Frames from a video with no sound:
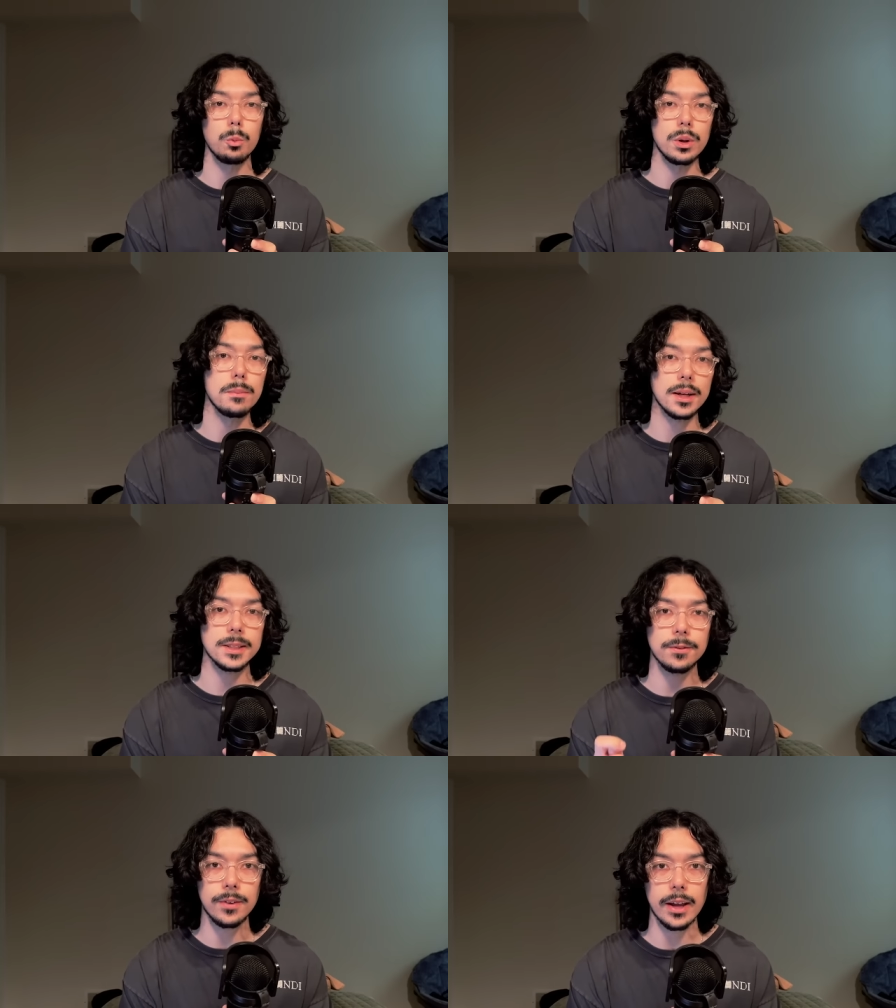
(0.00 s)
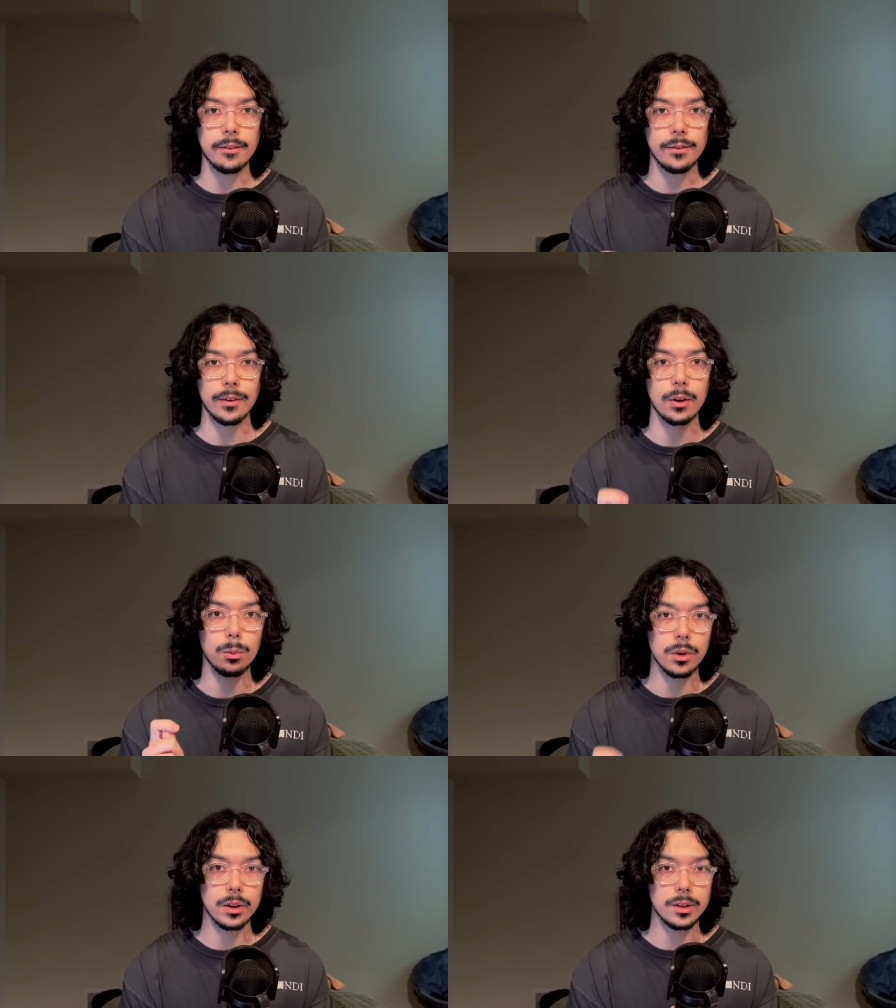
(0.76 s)
We must fight for a
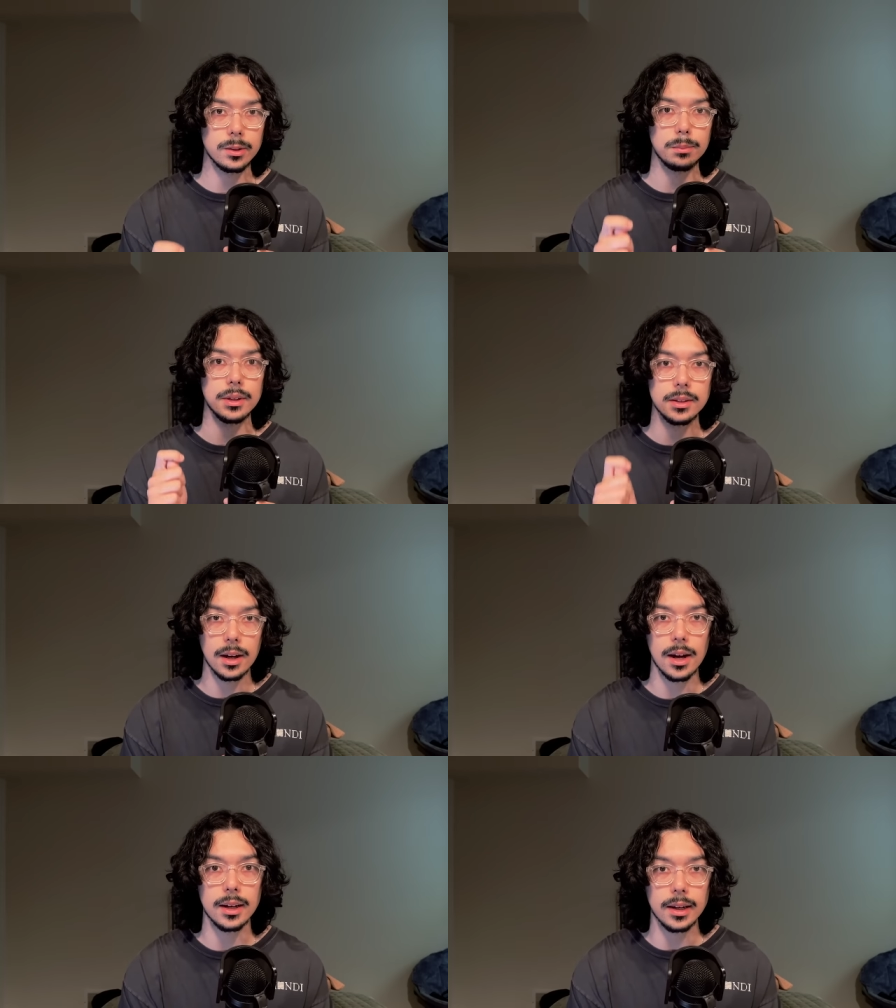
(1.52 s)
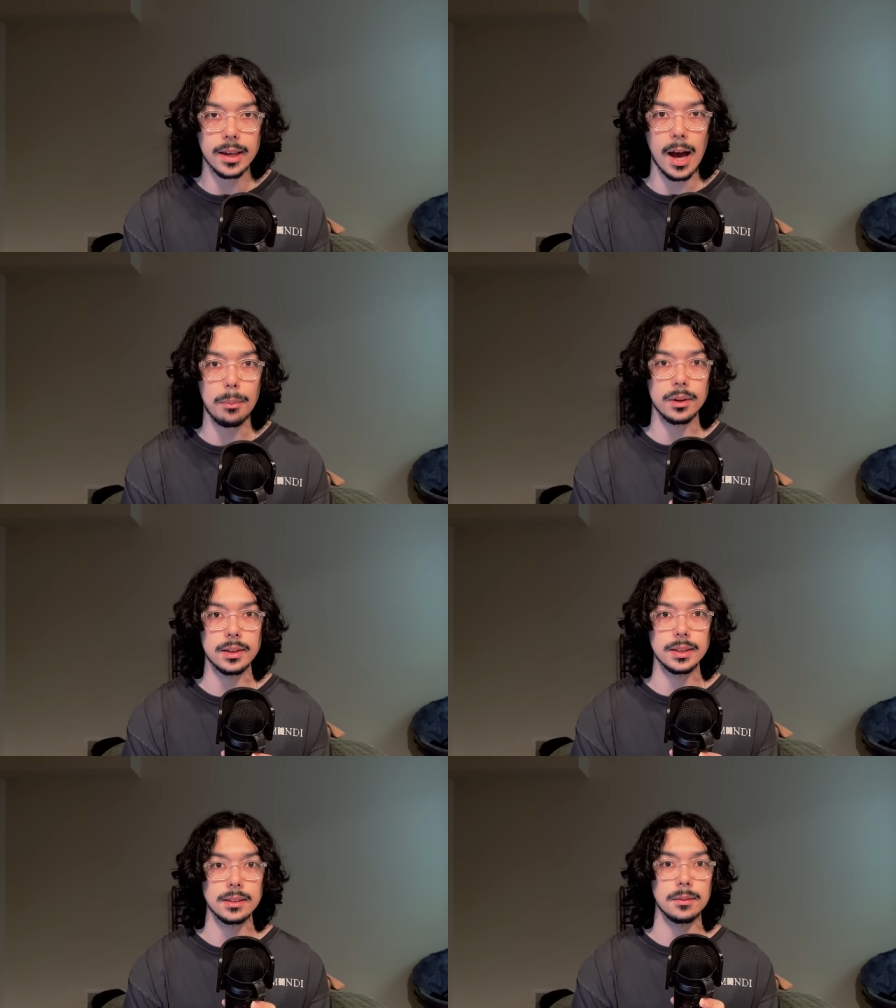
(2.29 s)
world beyond
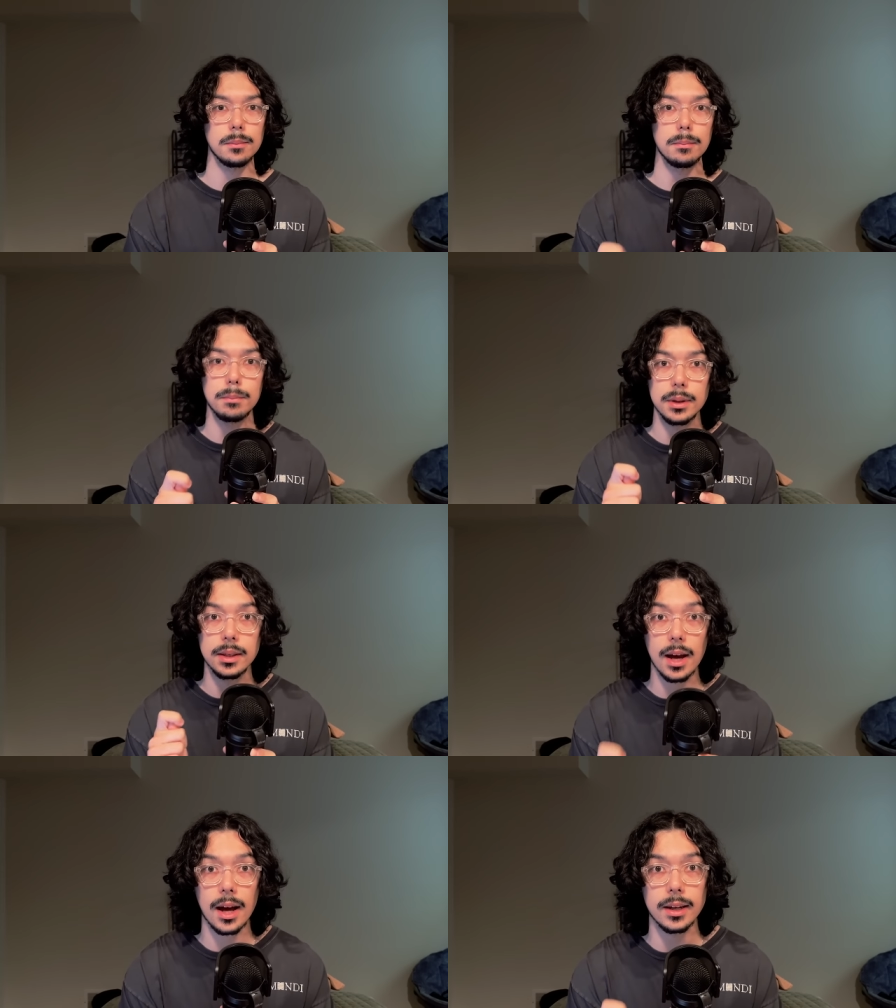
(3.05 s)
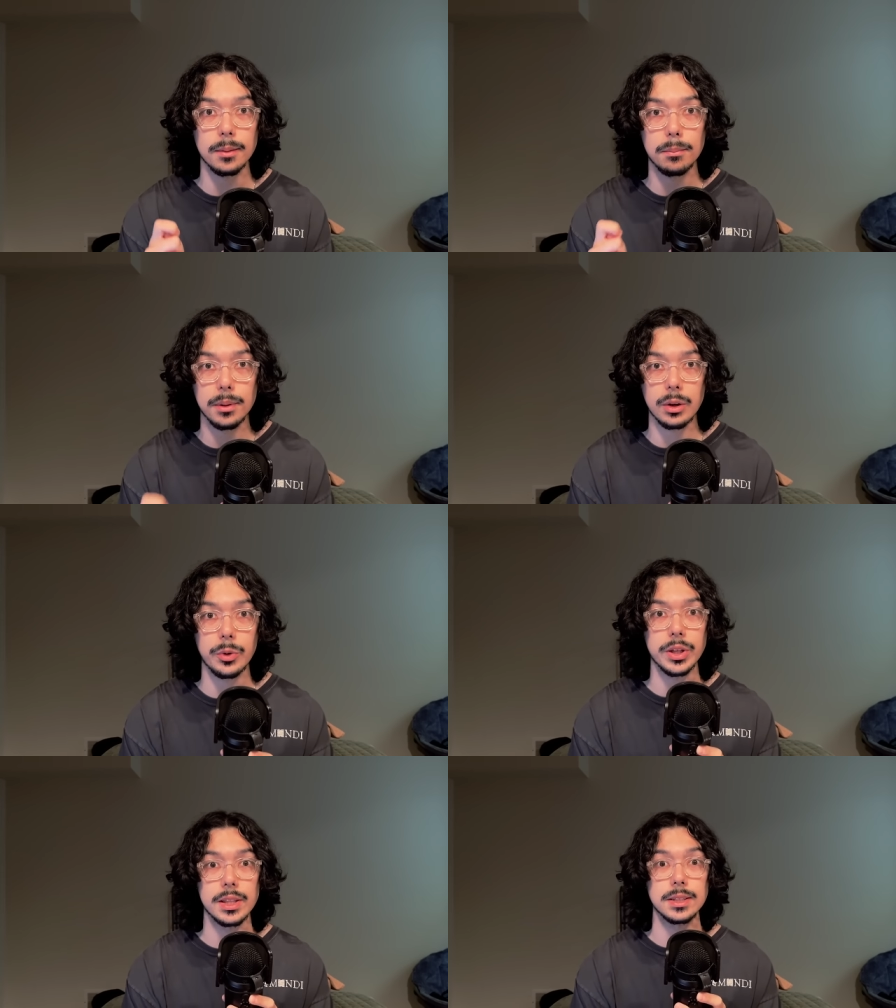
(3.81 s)
capitalism, beyond
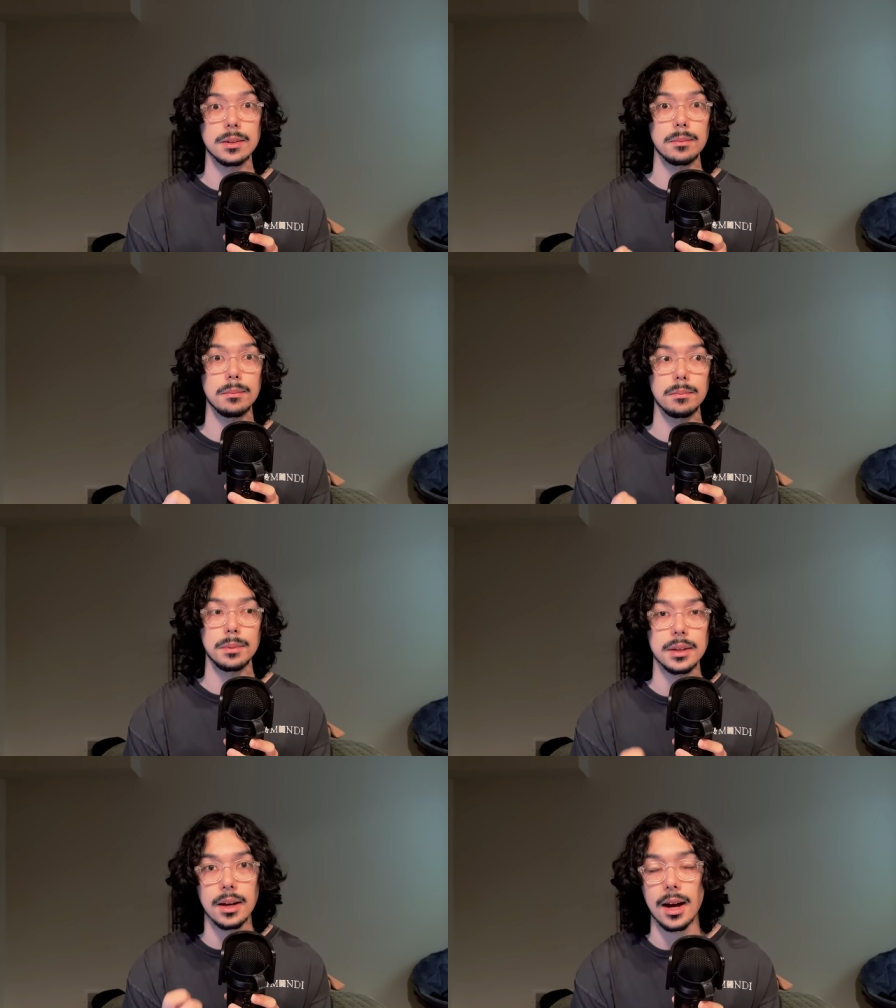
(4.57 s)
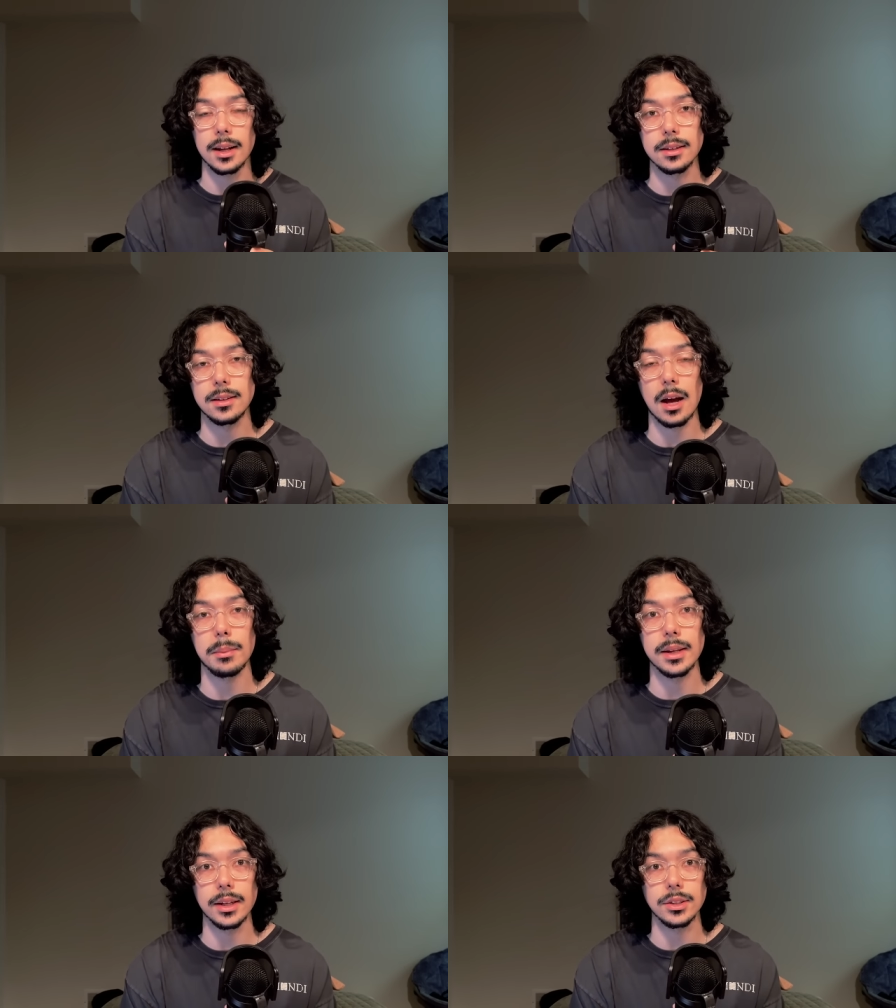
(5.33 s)
imperialism, beyond
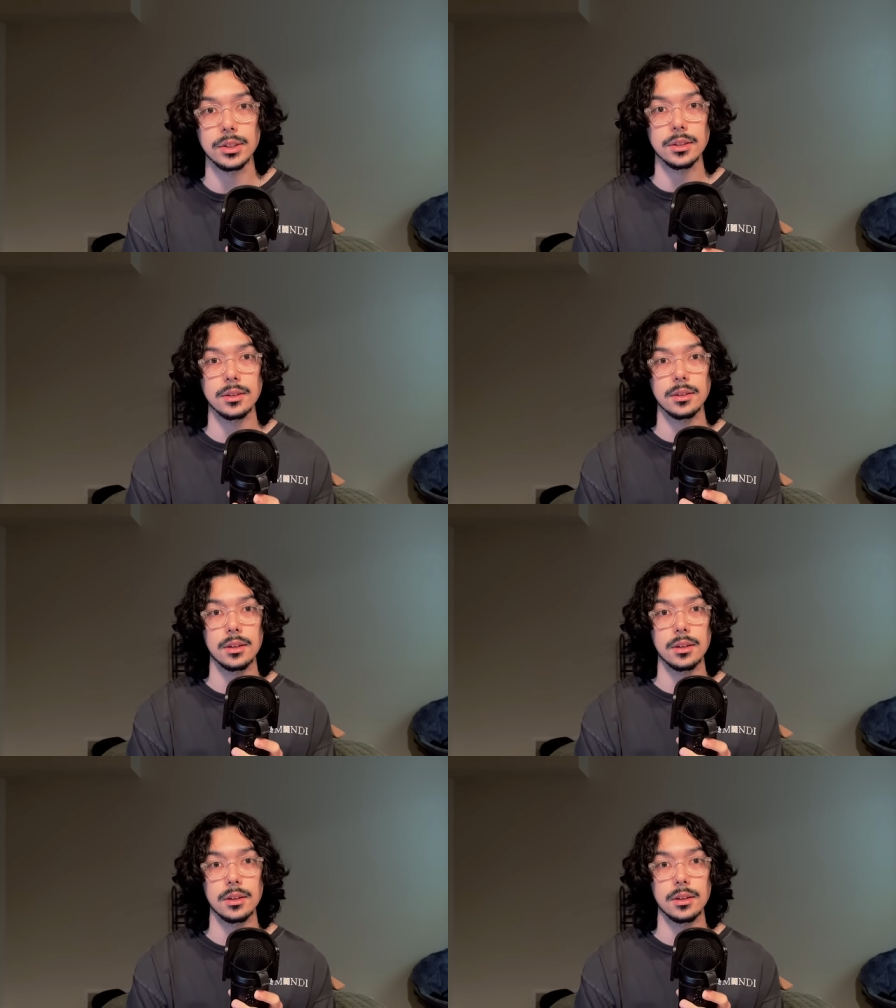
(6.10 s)
domination